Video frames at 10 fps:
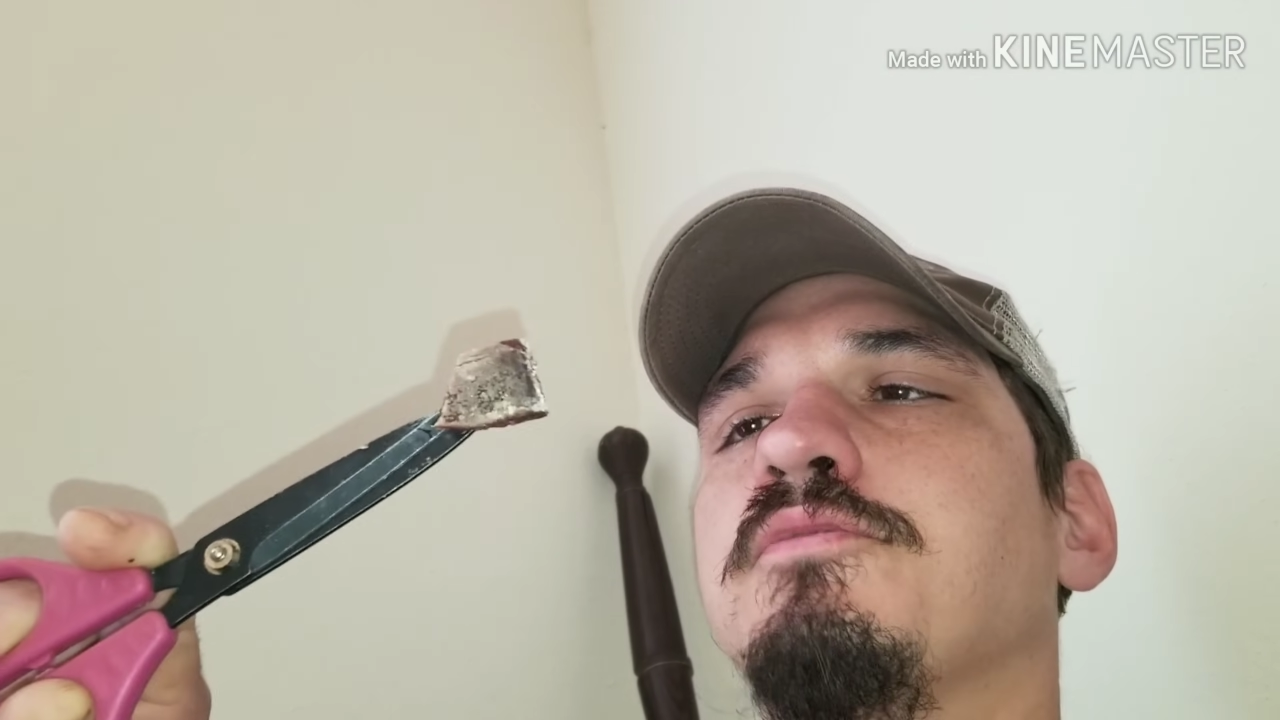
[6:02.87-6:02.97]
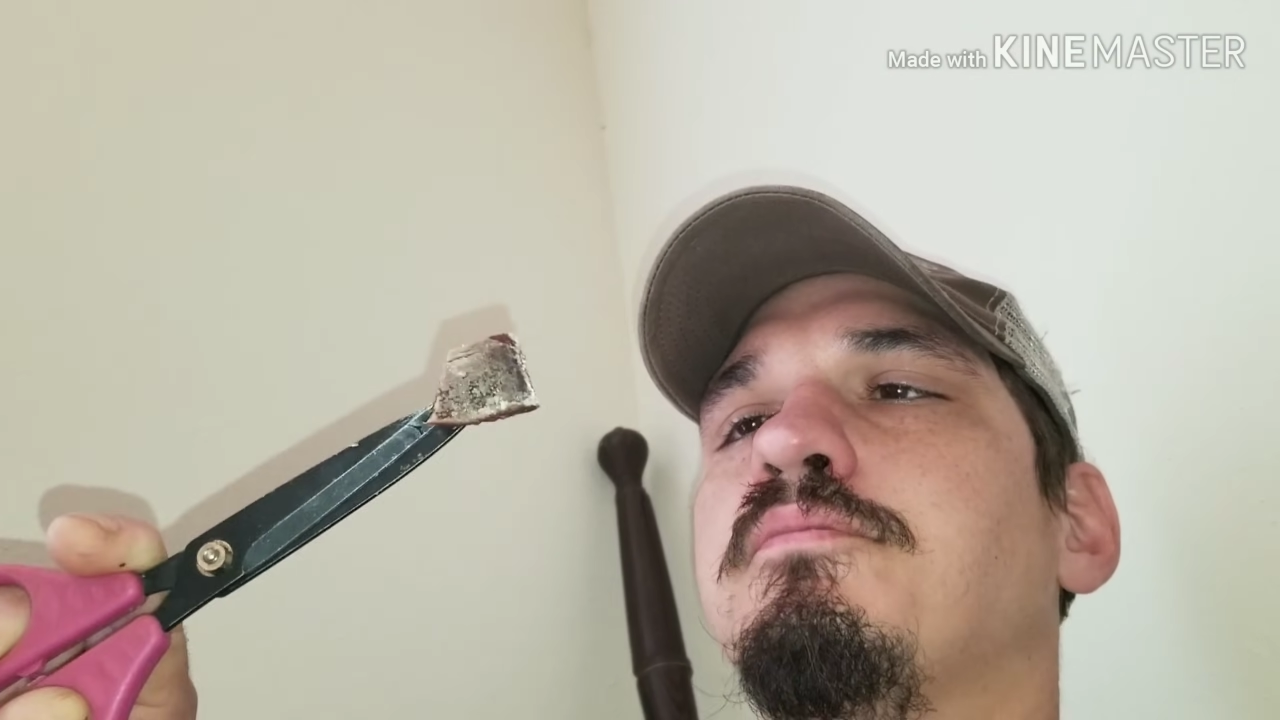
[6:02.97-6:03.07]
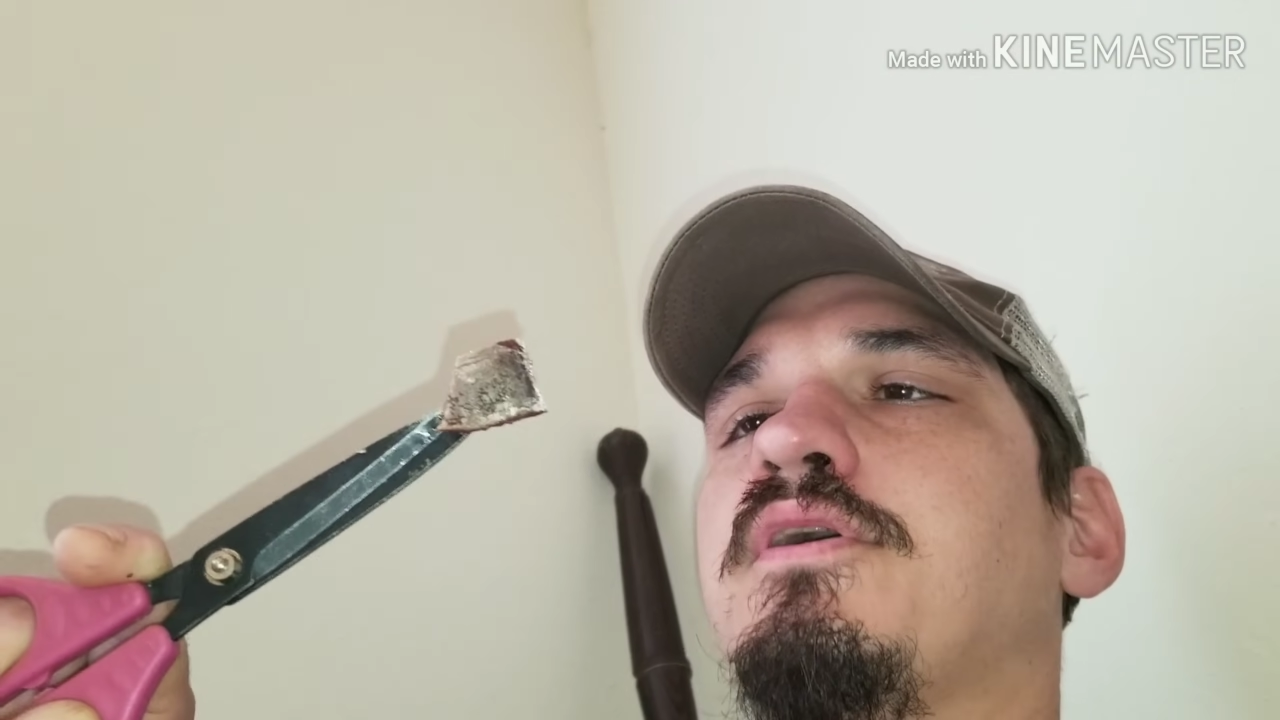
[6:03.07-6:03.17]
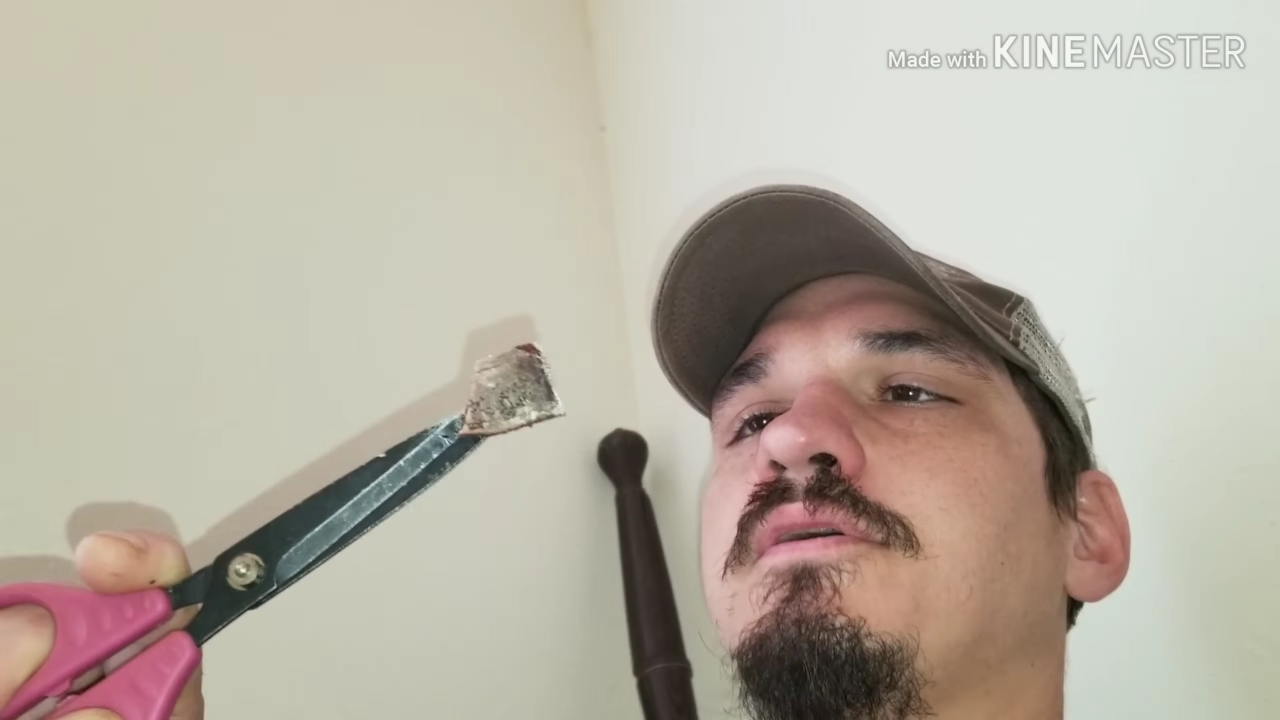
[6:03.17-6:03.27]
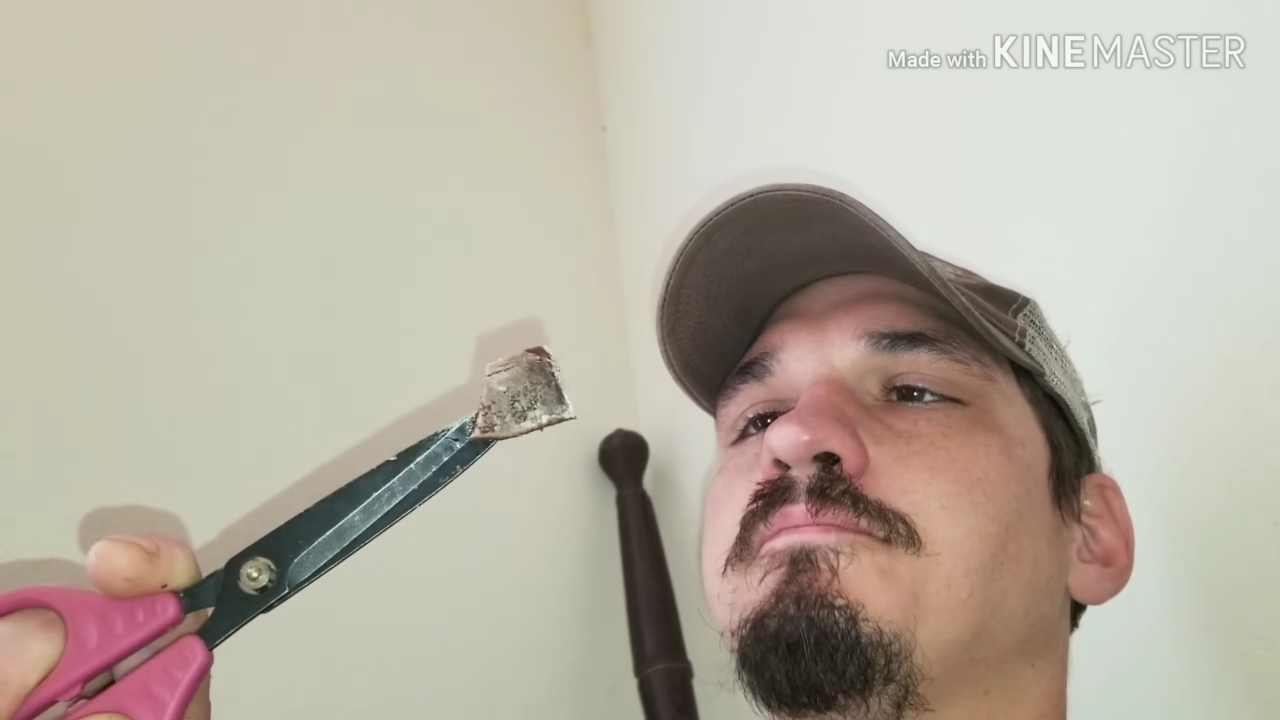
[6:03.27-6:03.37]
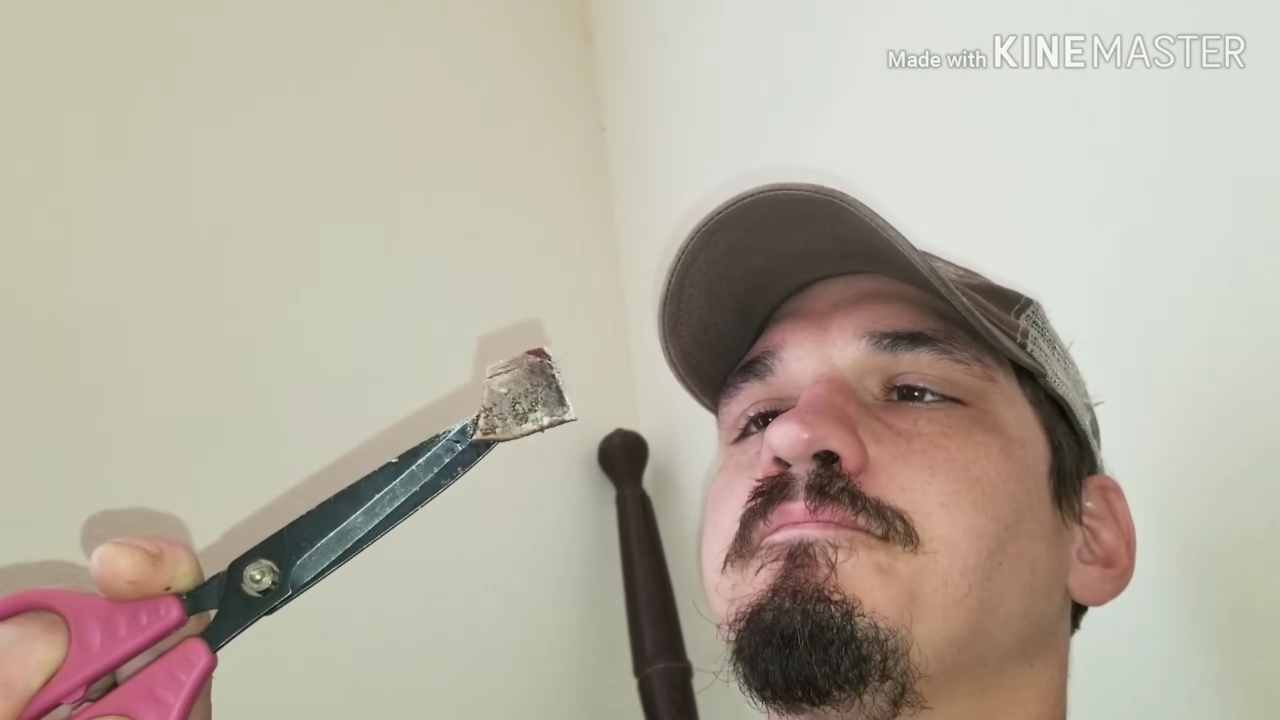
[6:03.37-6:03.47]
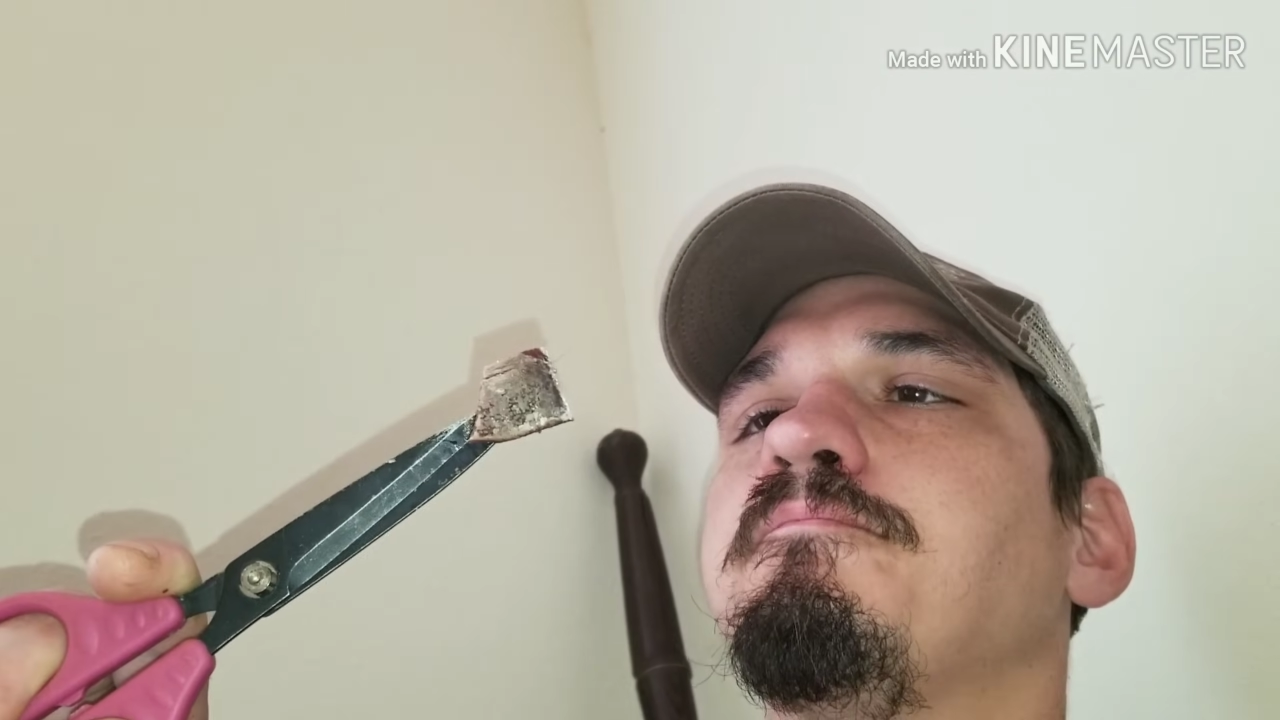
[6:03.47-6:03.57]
but